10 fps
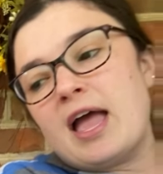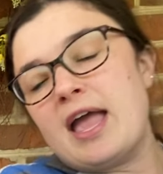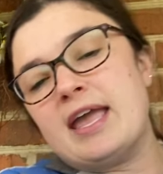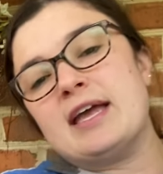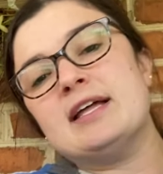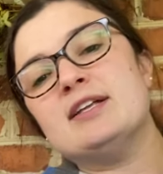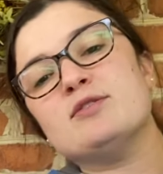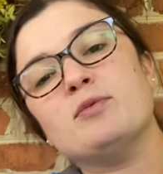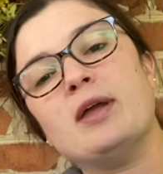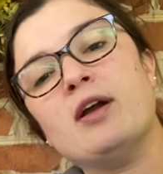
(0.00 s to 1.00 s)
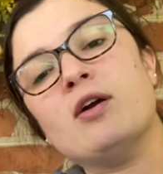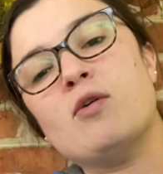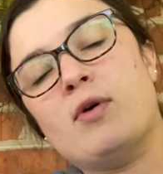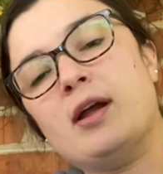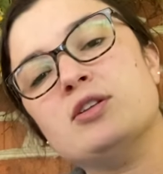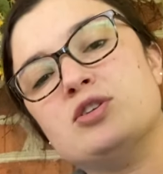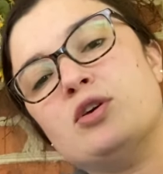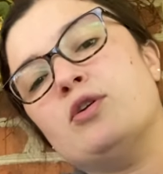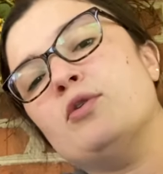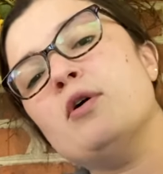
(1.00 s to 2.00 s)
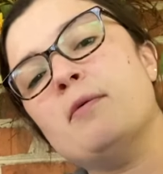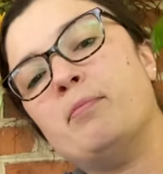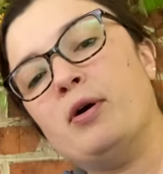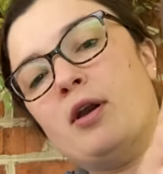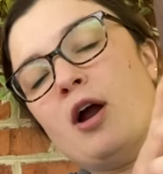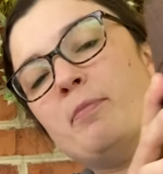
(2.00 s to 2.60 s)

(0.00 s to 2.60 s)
And we are going to put our